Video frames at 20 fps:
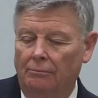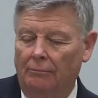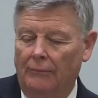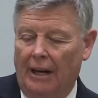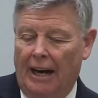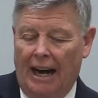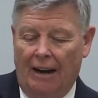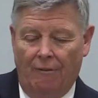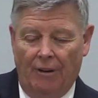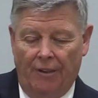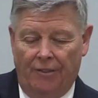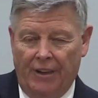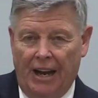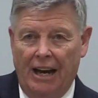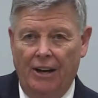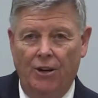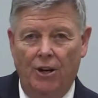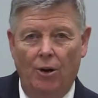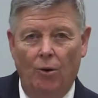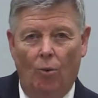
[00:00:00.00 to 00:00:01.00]

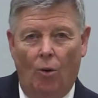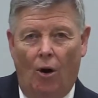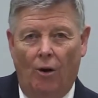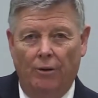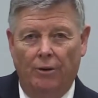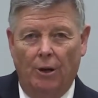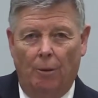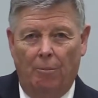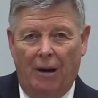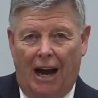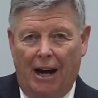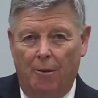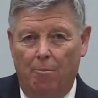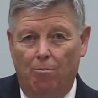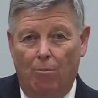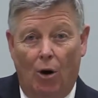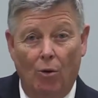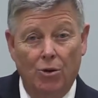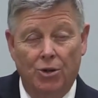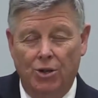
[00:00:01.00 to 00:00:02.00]
Everything you want about
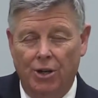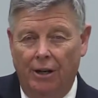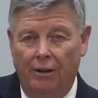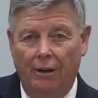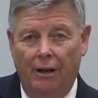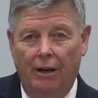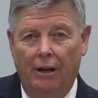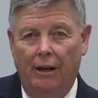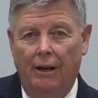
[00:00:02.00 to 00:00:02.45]
emotion